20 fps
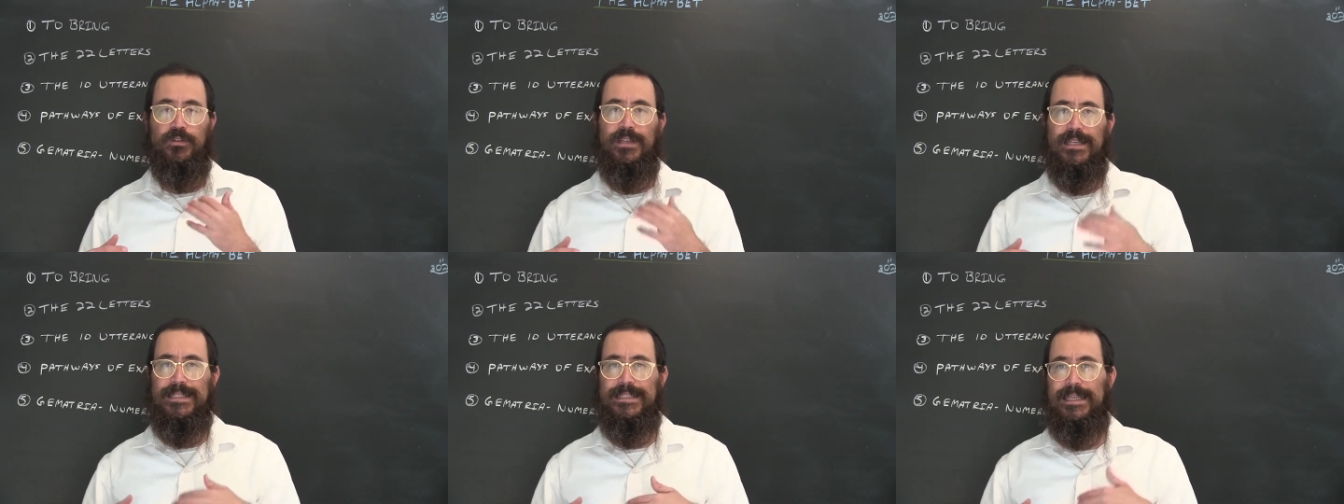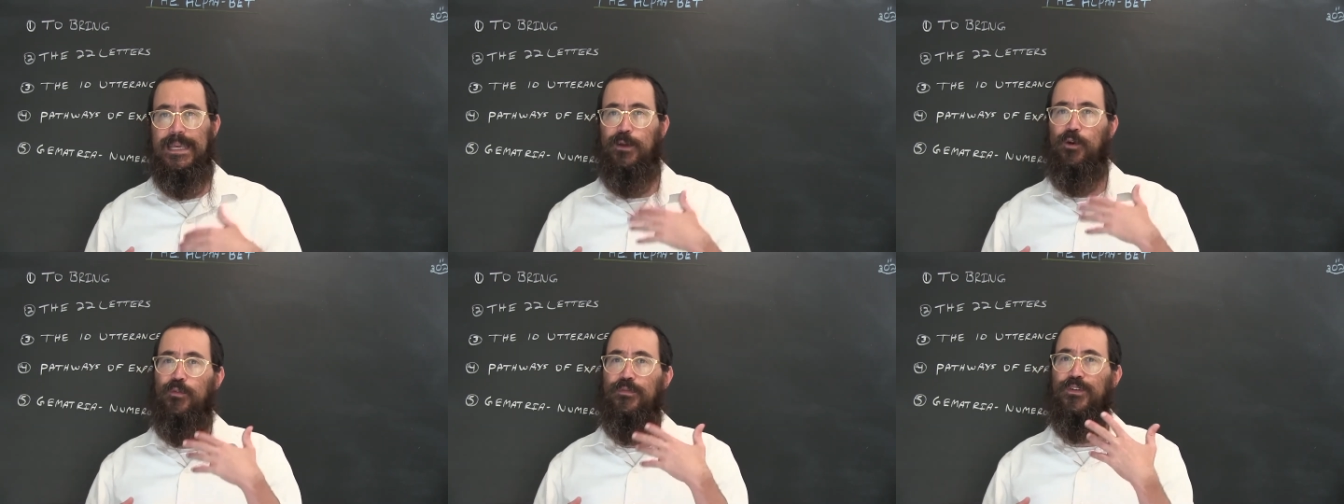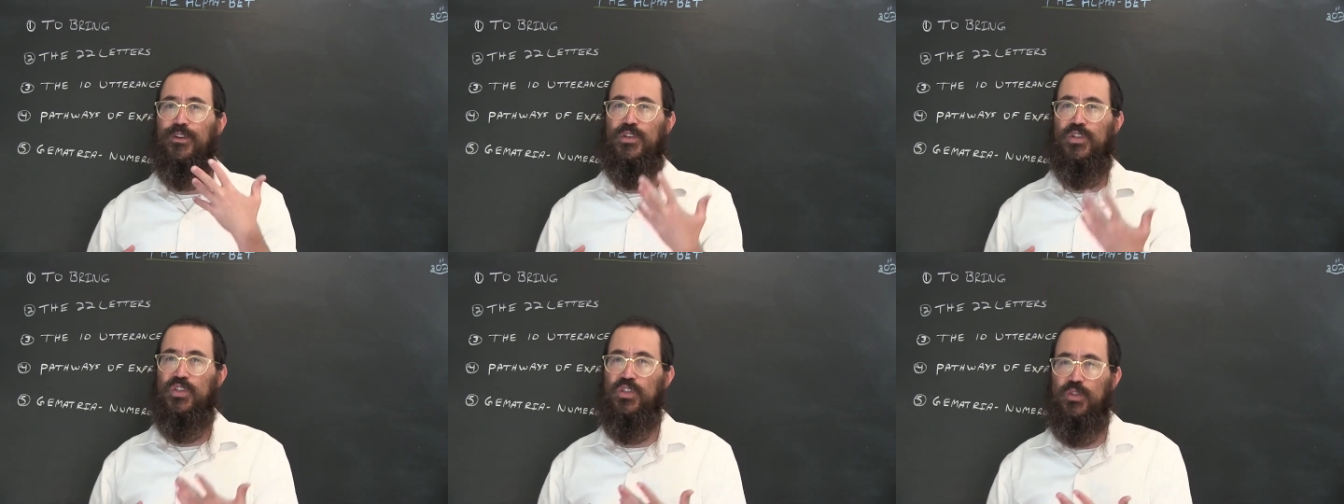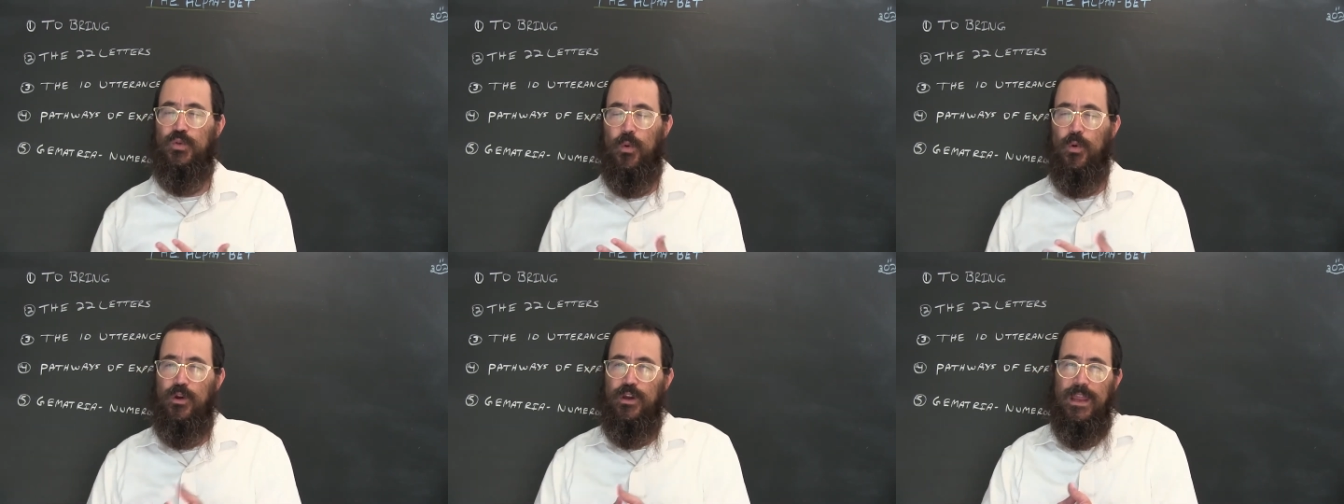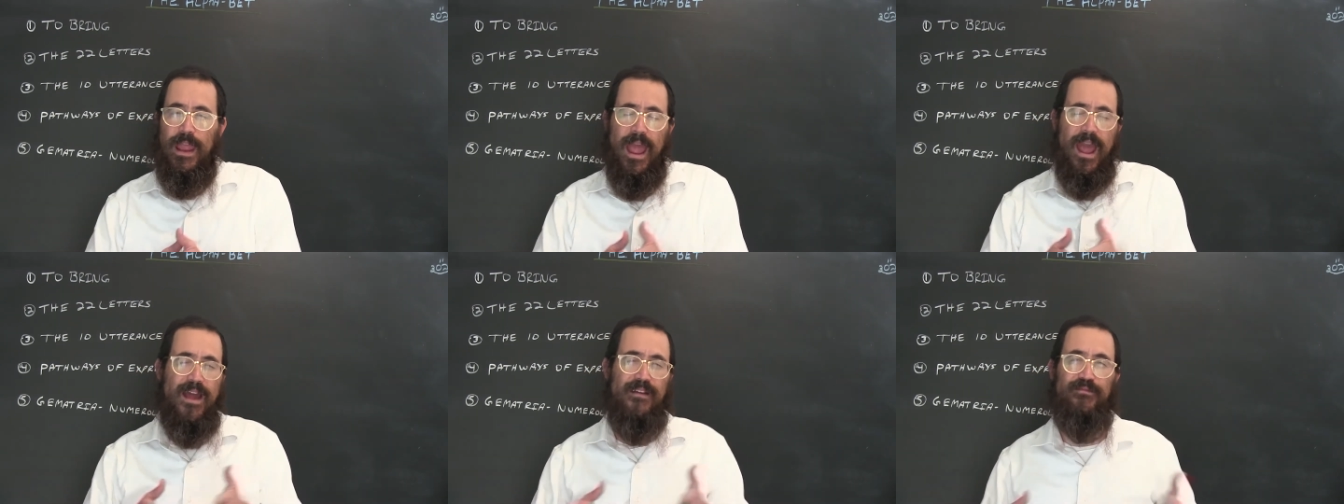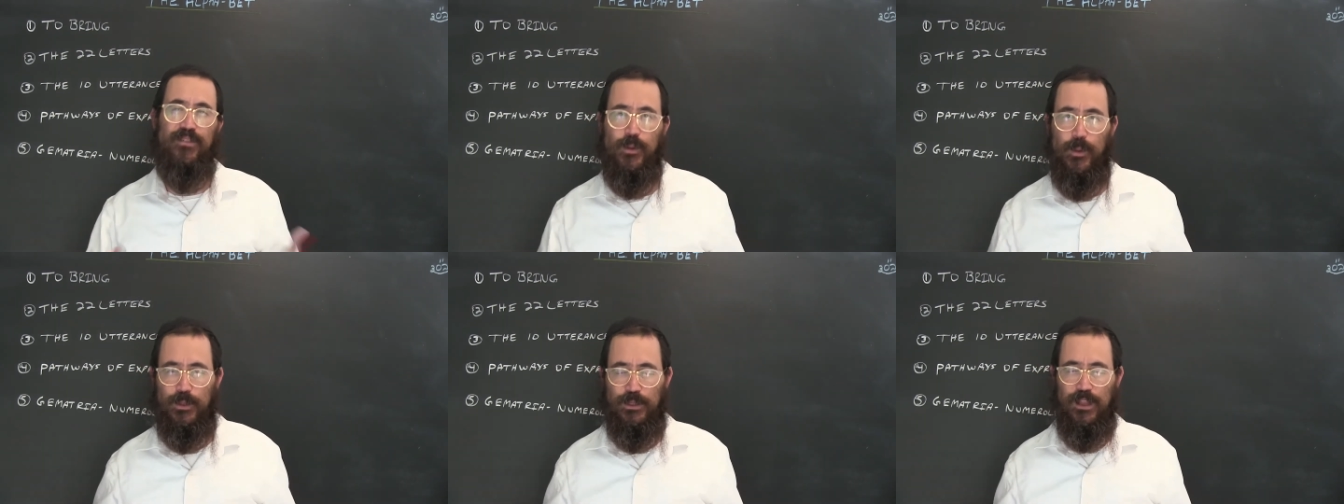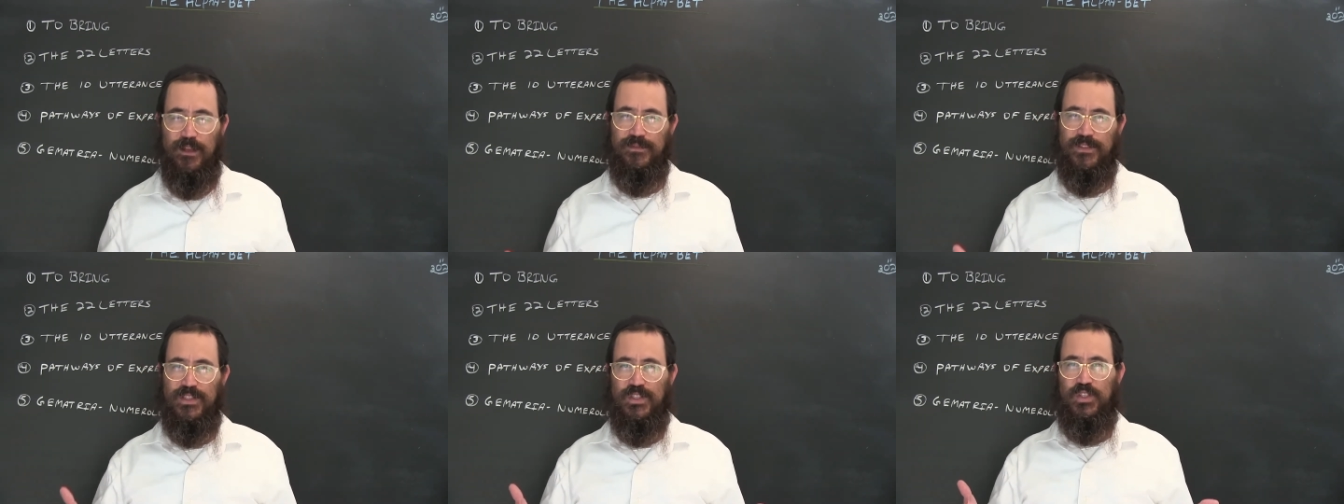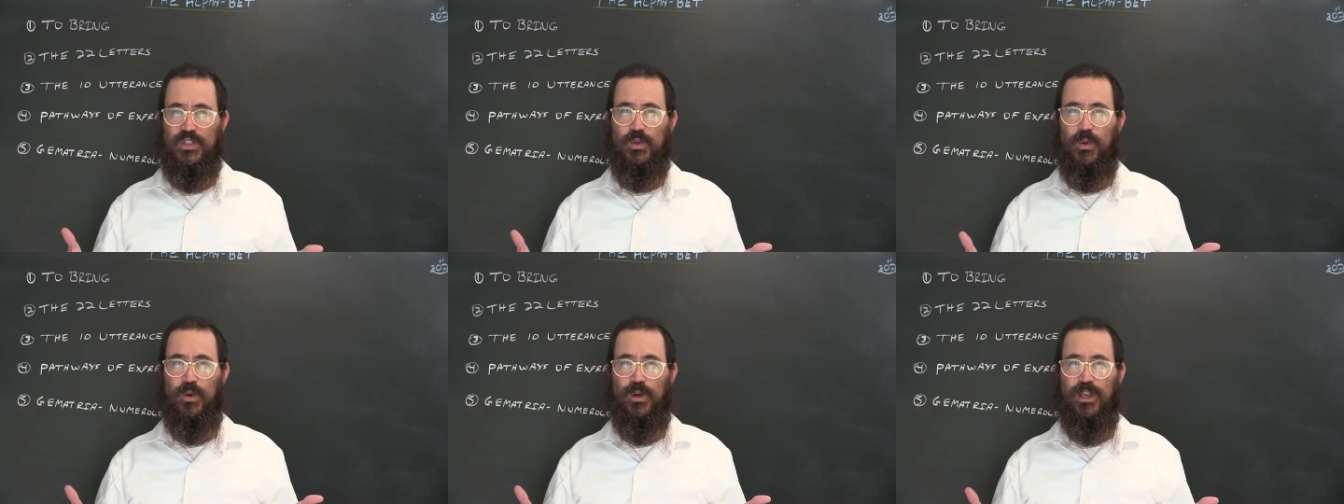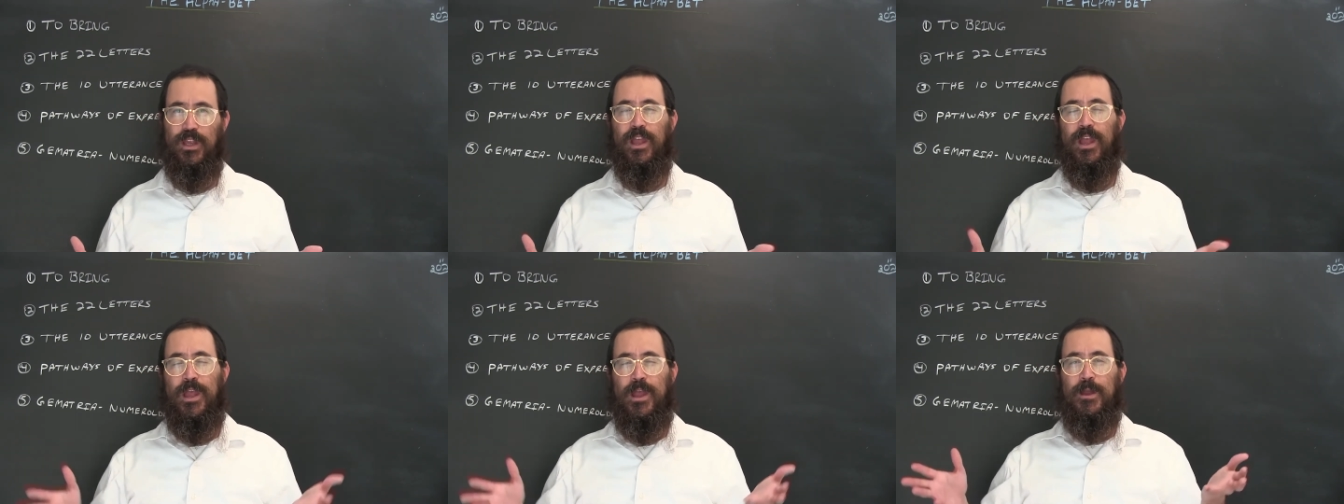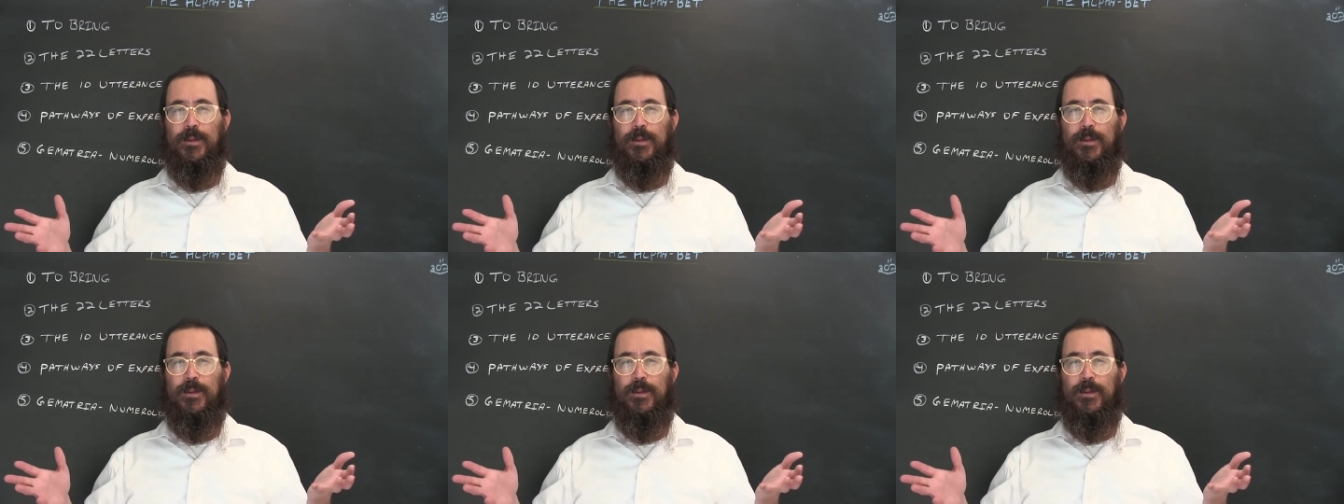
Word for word: To say over a story, everyone loves a story